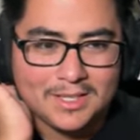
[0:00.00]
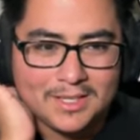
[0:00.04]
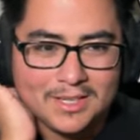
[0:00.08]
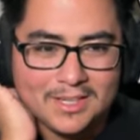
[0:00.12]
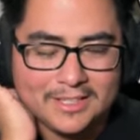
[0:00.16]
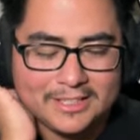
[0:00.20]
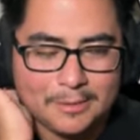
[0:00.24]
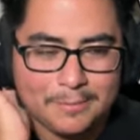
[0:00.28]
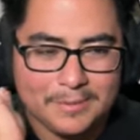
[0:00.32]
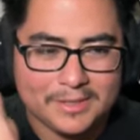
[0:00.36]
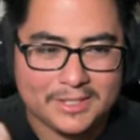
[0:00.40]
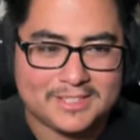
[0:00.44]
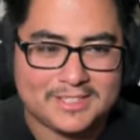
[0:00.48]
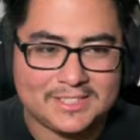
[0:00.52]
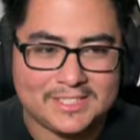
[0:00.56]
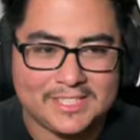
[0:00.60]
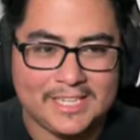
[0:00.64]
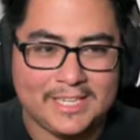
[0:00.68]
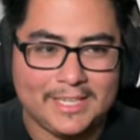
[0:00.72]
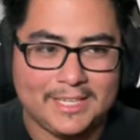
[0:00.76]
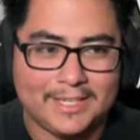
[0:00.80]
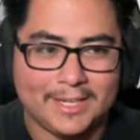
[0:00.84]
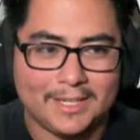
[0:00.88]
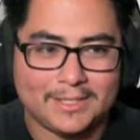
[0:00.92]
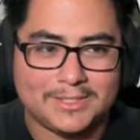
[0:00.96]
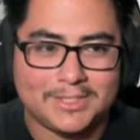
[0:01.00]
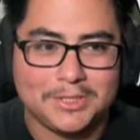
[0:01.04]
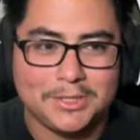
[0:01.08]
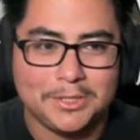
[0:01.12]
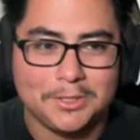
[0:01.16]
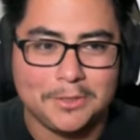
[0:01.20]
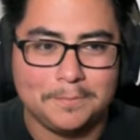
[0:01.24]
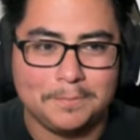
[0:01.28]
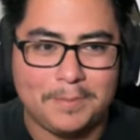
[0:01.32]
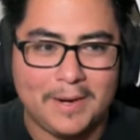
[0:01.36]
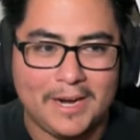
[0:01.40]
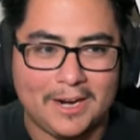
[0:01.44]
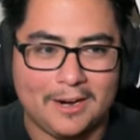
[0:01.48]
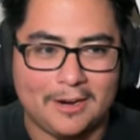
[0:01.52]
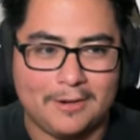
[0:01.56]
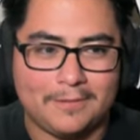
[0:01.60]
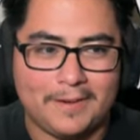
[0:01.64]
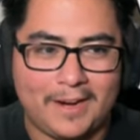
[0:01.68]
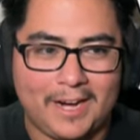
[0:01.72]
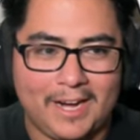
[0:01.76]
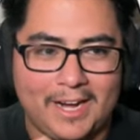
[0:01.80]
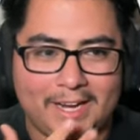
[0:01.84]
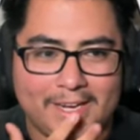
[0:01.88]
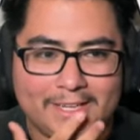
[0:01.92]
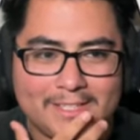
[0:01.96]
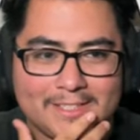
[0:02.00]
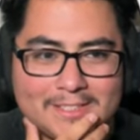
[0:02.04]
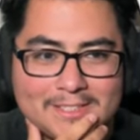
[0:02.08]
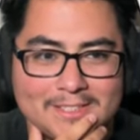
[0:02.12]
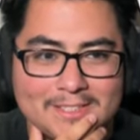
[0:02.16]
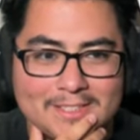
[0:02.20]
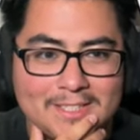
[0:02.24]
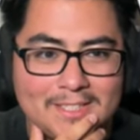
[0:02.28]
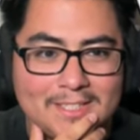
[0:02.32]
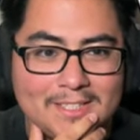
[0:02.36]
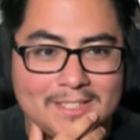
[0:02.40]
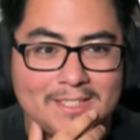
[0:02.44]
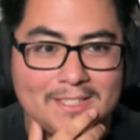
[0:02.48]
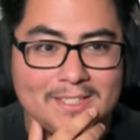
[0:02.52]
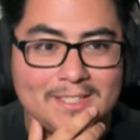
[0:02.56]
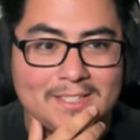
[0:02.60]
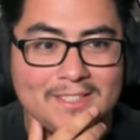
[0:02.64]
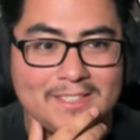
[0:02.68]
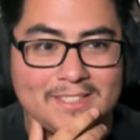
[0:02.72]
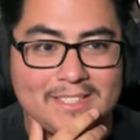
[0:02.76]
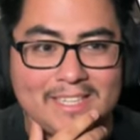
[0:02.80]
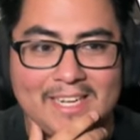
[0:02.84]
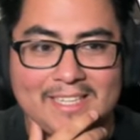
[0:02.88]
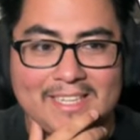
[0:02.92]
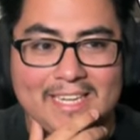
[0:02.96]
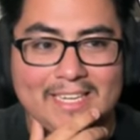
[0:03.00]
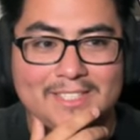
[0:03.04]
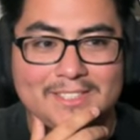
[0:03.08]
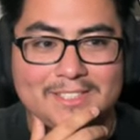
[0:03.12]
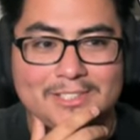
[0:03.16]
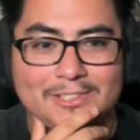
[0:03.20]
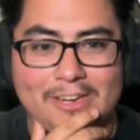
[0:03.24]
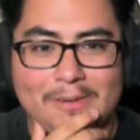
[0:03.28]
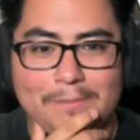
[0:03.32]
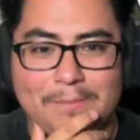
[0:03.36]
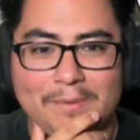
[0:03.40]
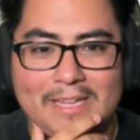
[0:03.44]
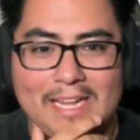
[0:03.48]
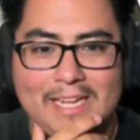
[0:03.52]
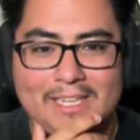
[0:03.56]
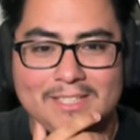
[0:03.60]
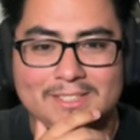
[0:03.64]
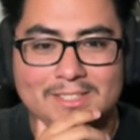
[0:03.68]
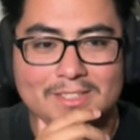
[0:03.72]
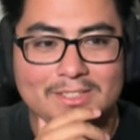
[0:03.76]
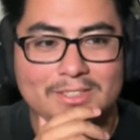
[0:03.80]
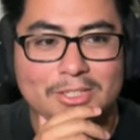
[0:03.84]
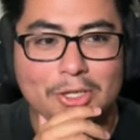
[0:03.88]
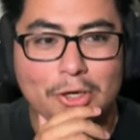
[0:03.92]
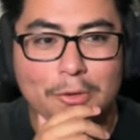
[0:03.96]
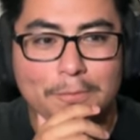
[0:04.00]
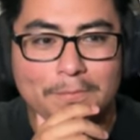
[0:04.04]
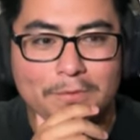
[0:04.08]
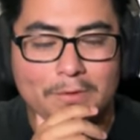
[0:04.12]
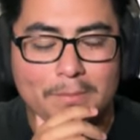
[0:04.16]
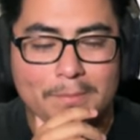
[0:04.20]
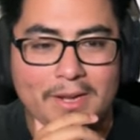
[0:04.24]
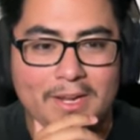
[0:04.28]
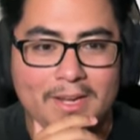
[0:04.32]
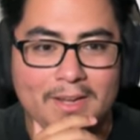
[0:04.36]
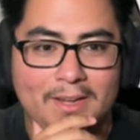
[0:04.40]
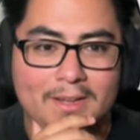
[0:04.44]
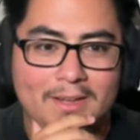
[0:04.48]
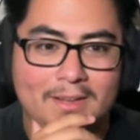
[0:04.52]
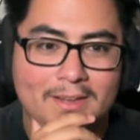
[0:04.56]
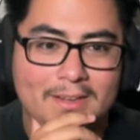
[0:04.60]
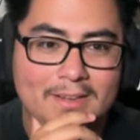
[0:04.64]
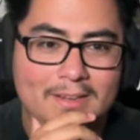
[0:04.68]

And then we see a two pair of eyes. Yeah, that is creepy. That is a nope for me.